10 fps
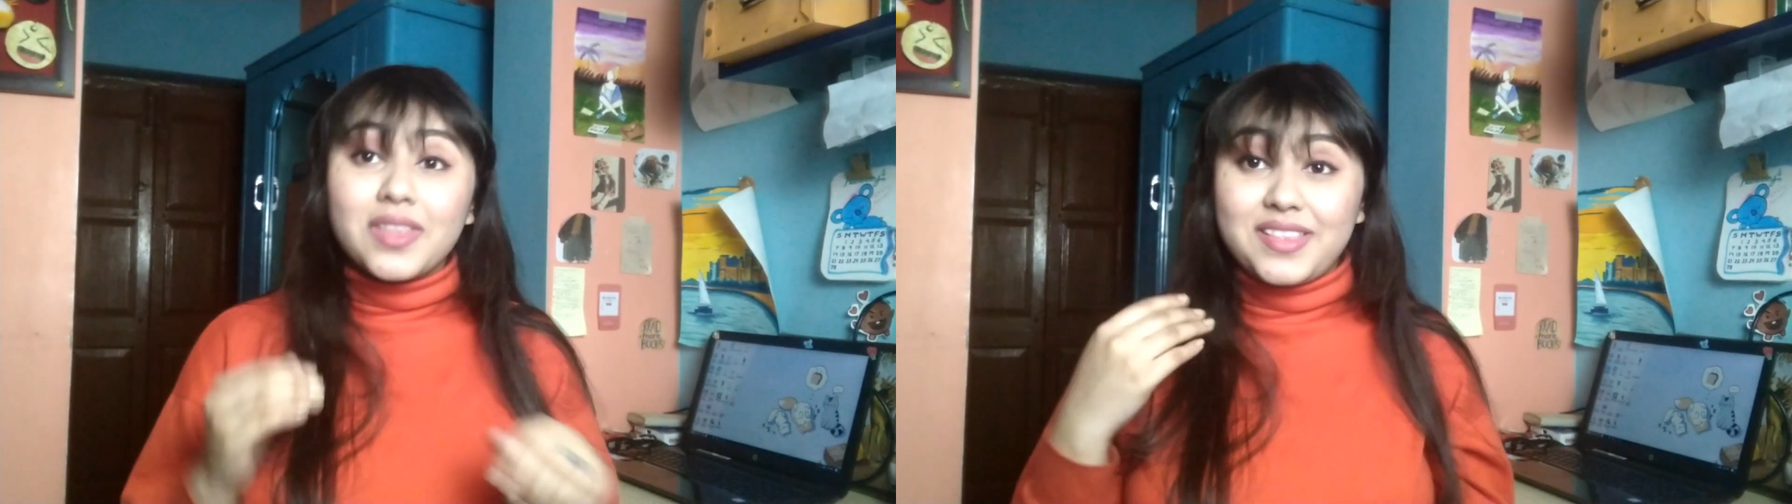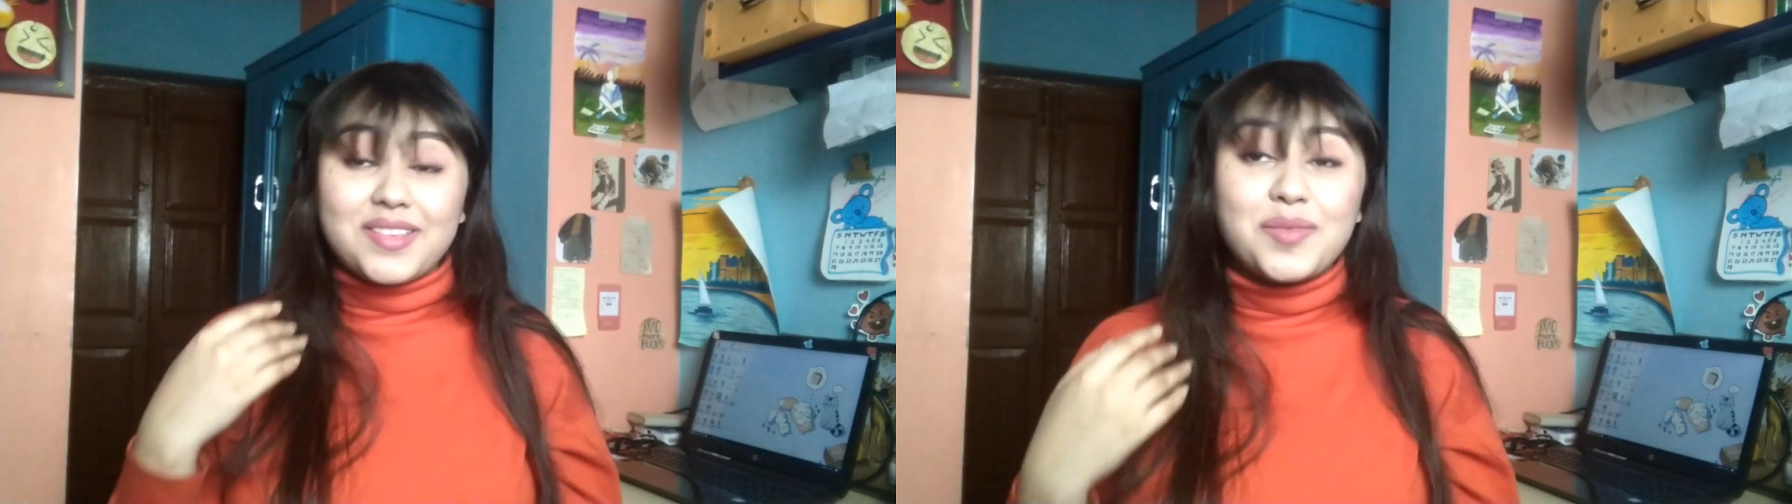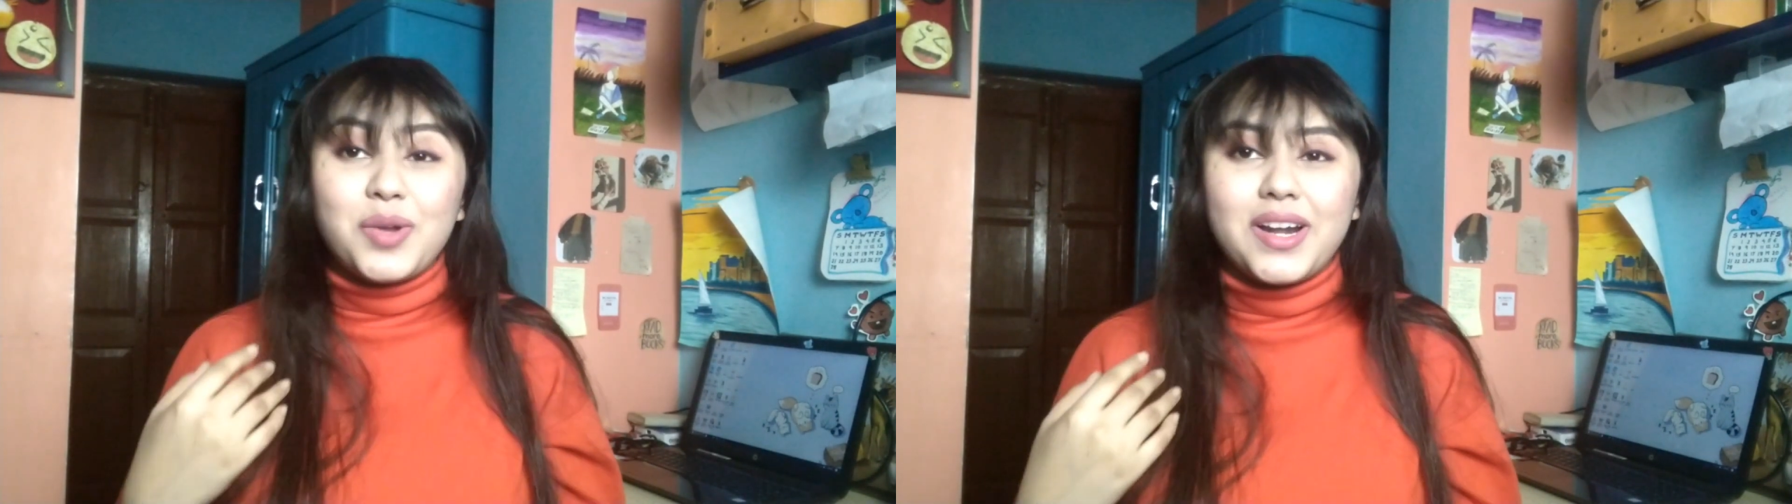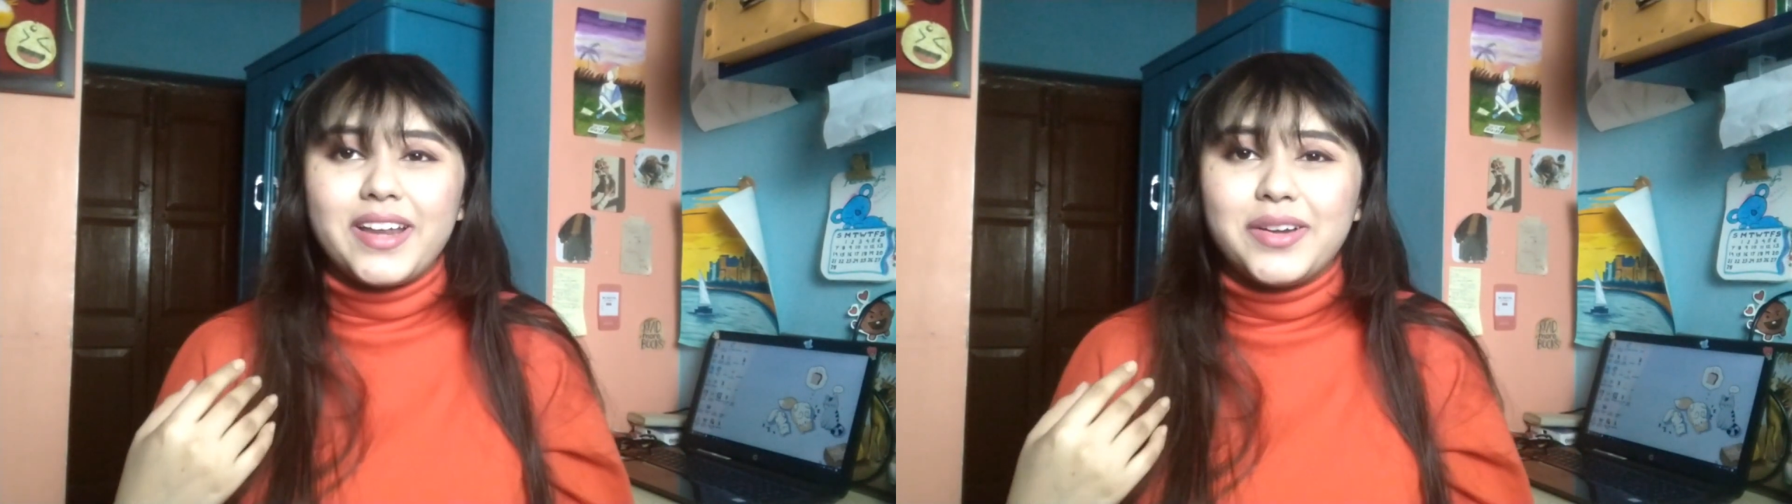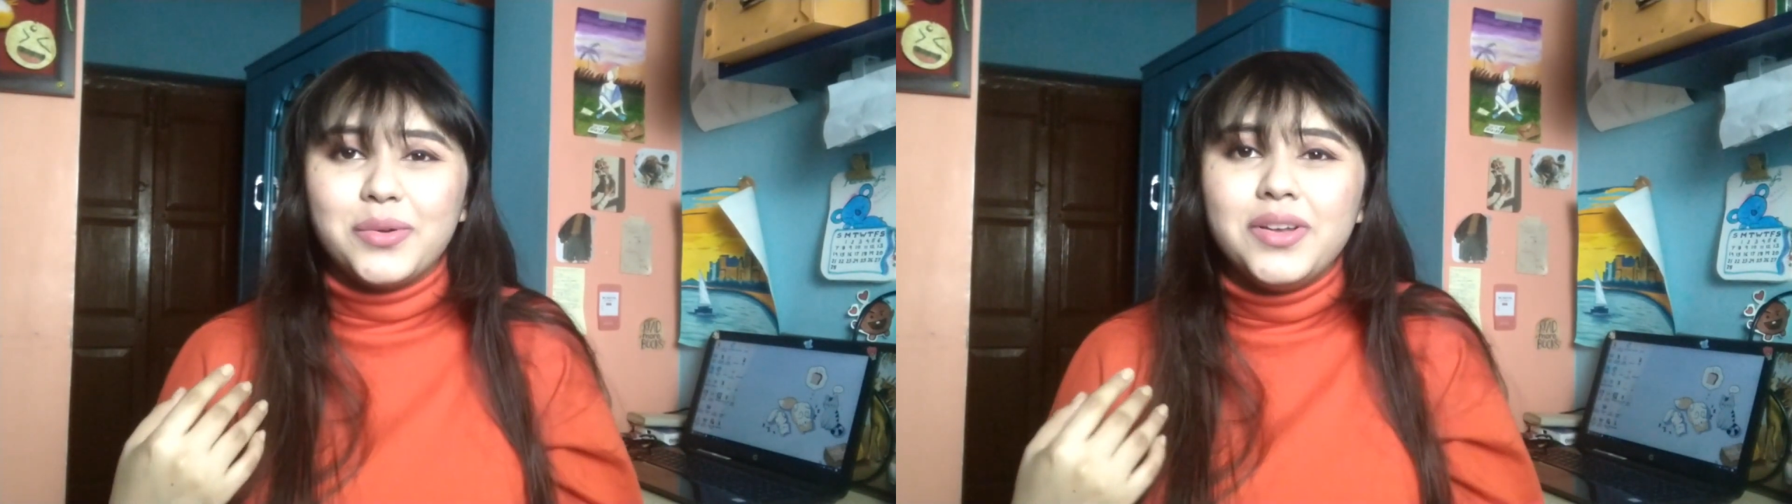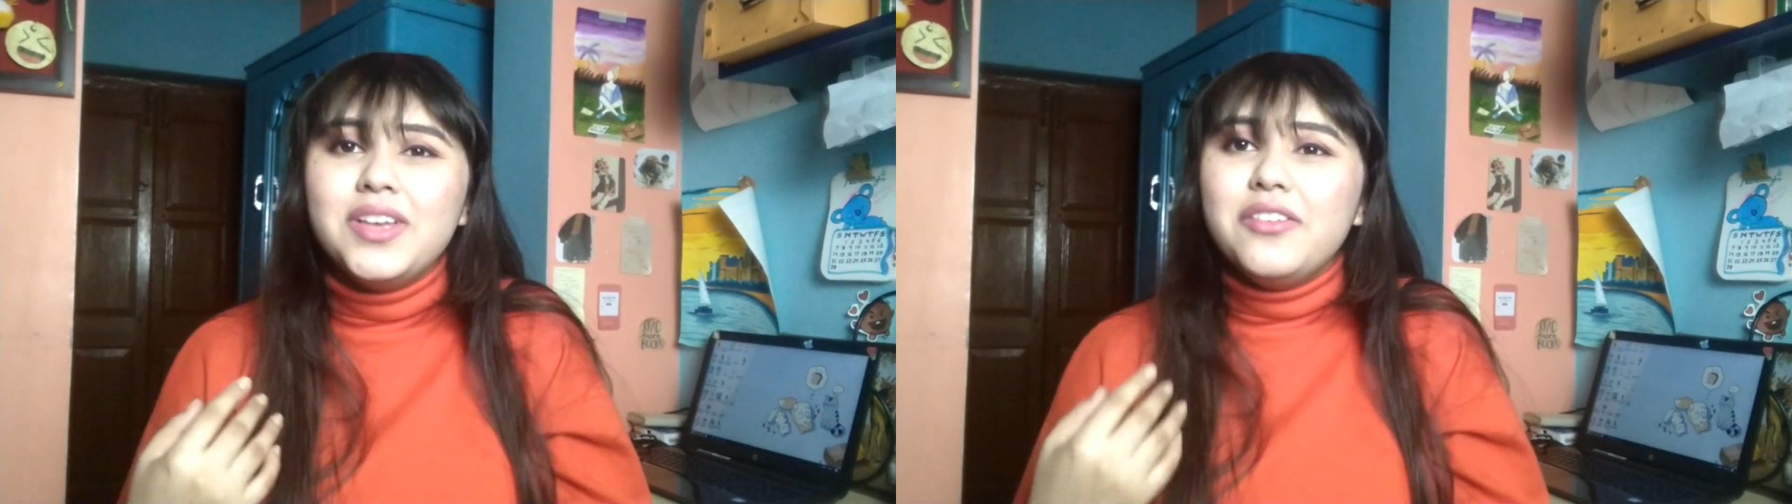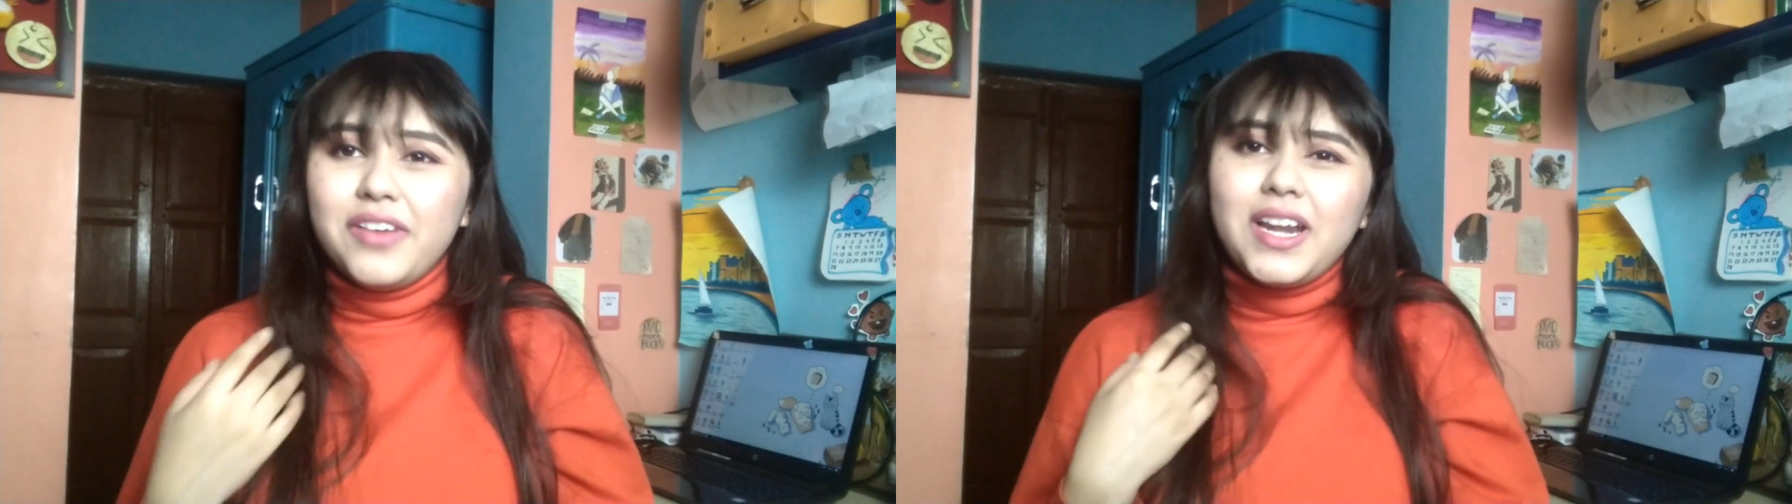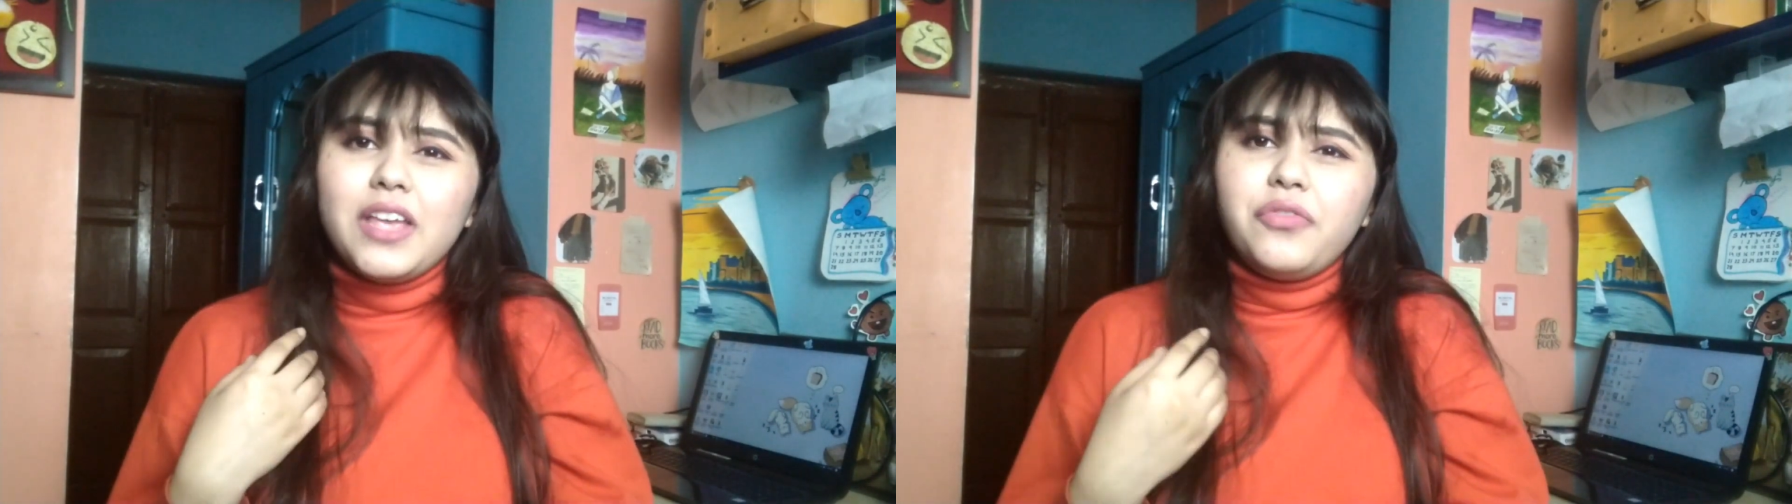This is what I do. When